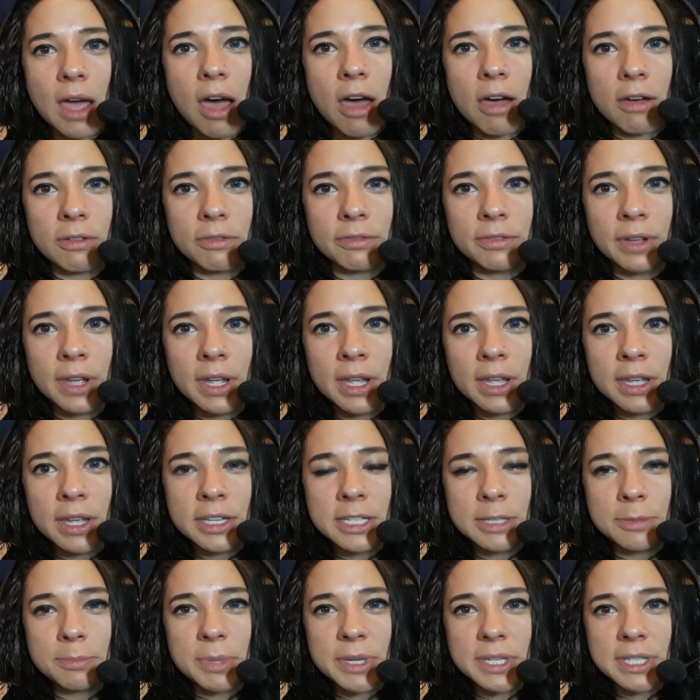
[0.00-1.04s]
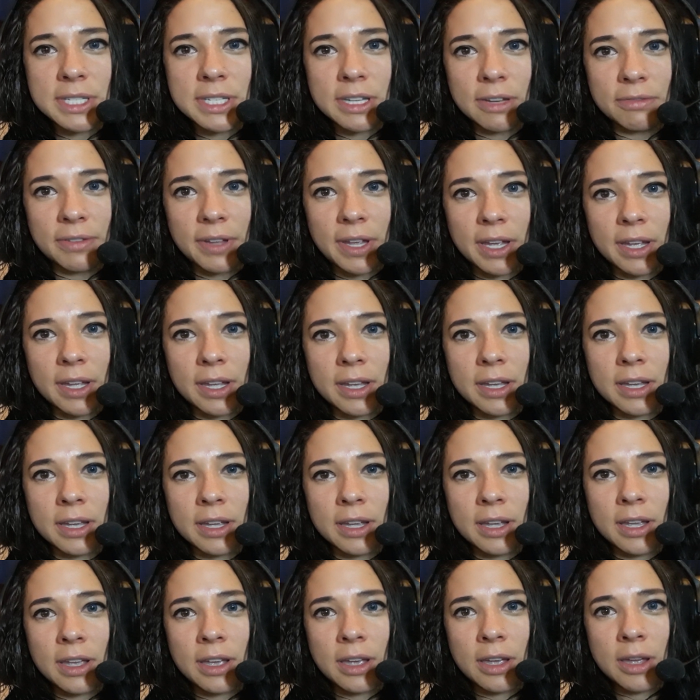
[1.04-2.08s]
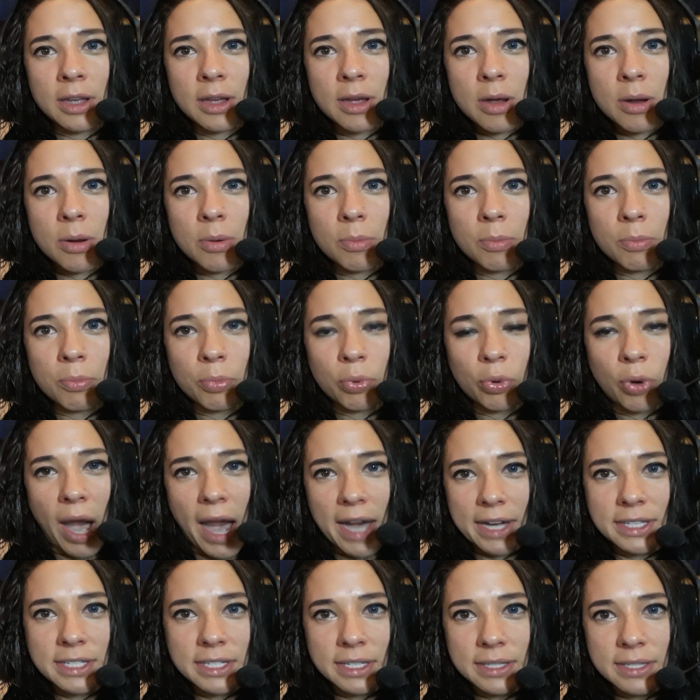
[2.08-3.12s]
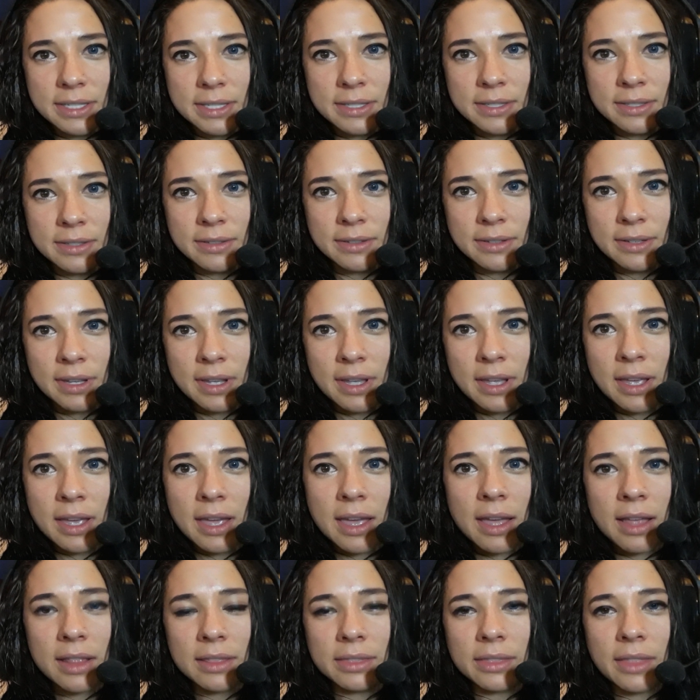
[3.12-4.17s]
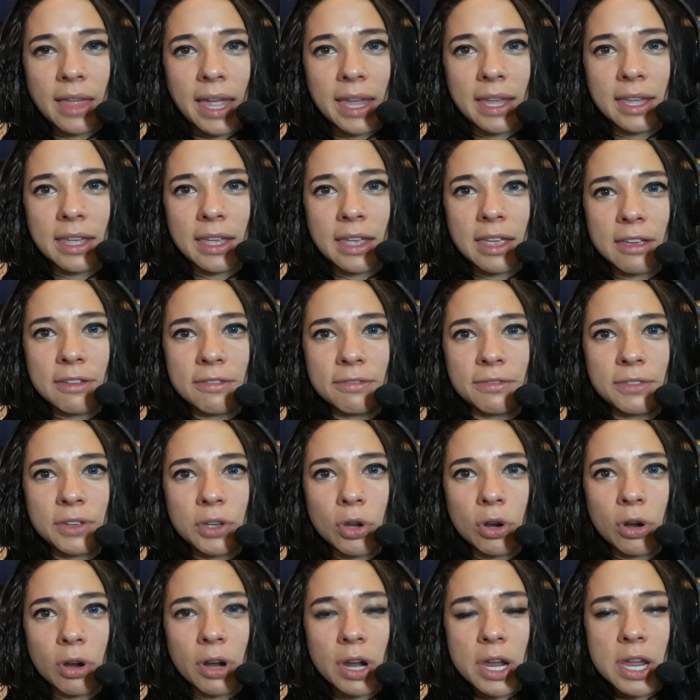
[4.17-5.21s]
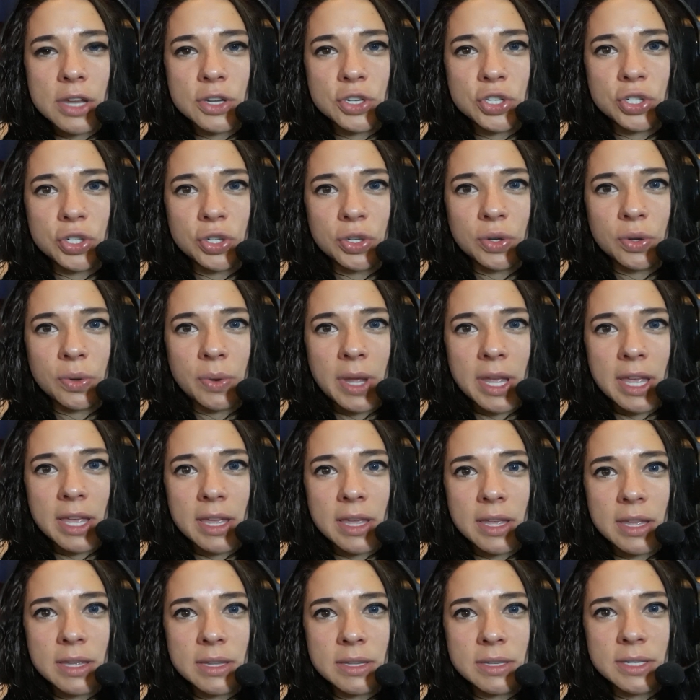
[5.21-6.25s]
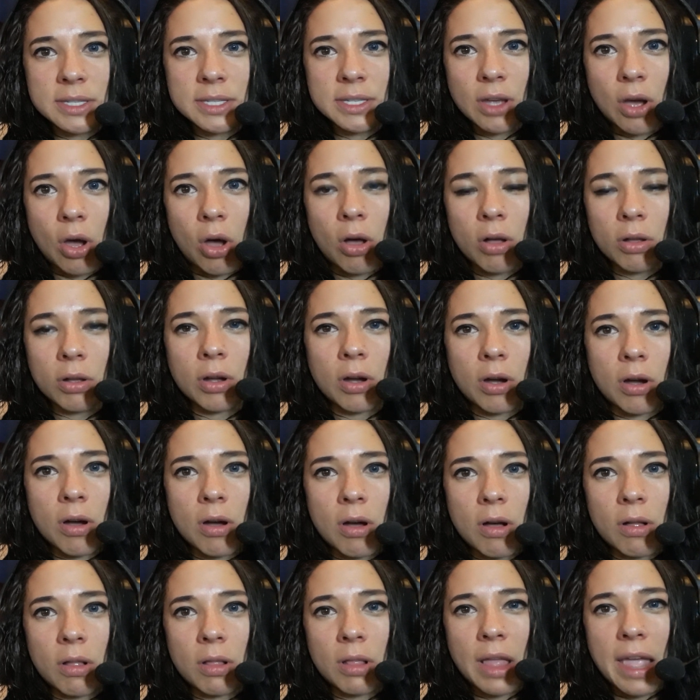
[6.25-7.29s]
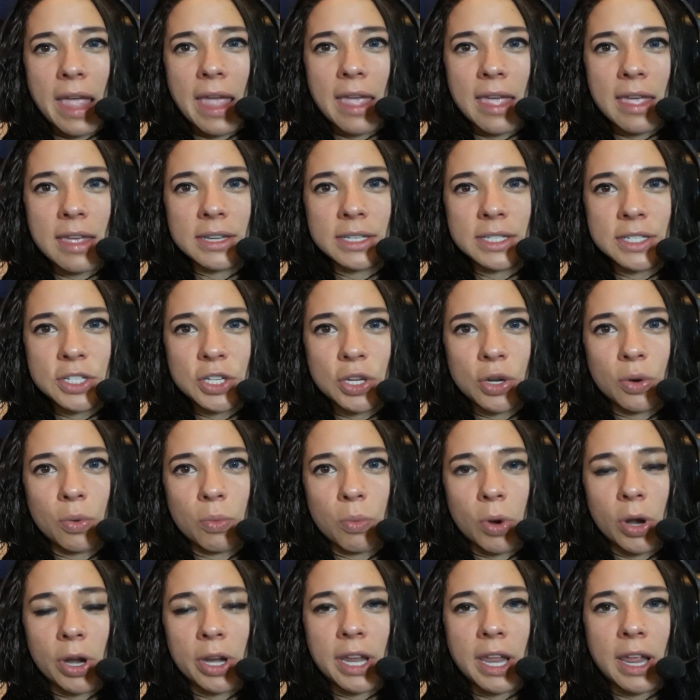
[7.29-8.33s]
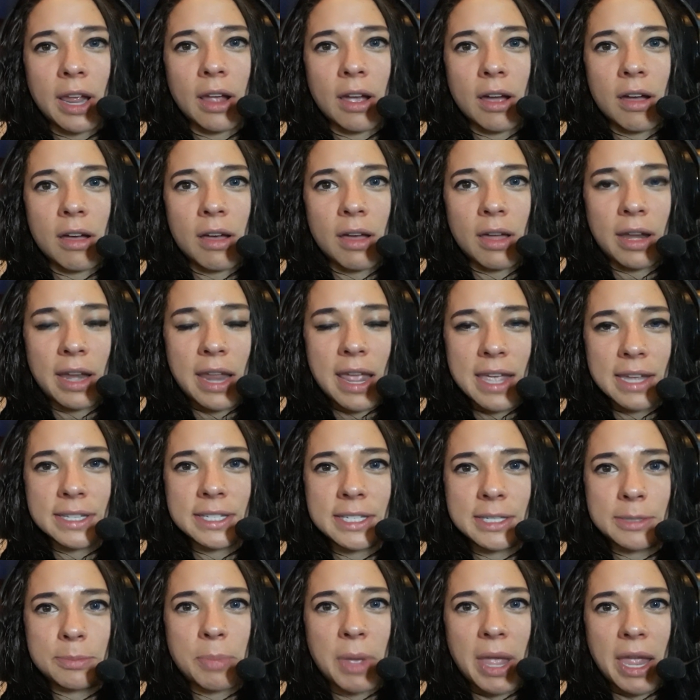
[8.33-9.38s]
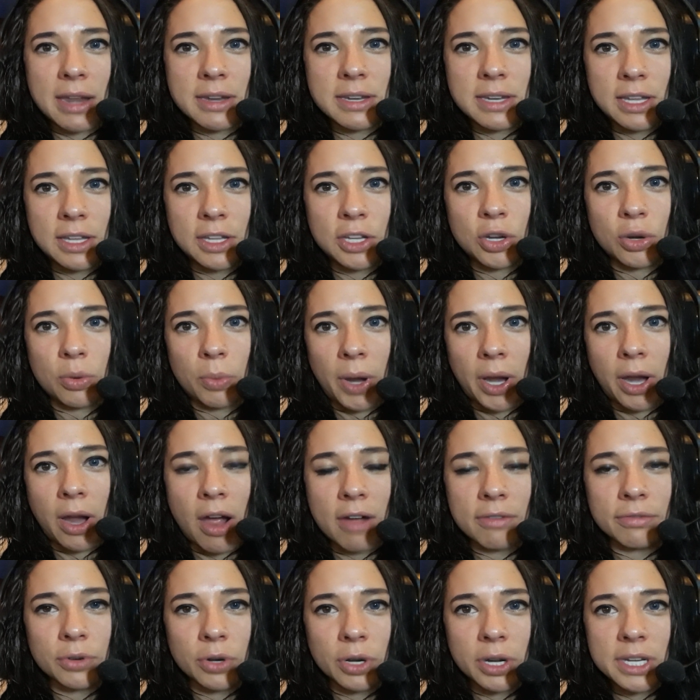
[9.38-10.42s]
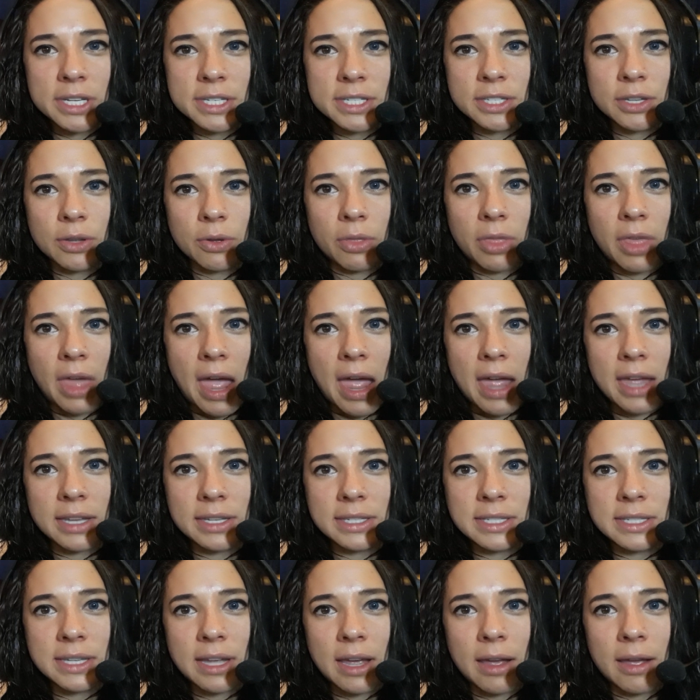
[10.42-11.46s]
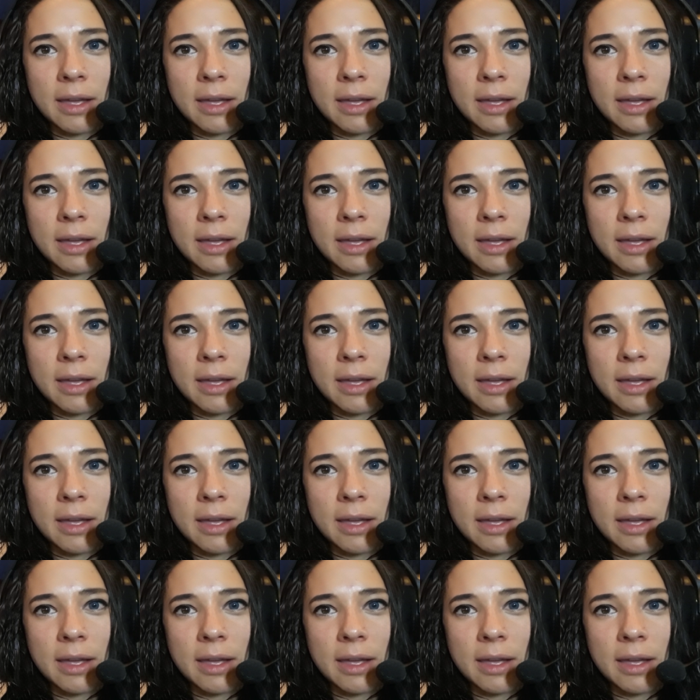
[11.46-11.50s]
of specific practice. Like if your issue is alcohol and you're working on expanding your recovery so that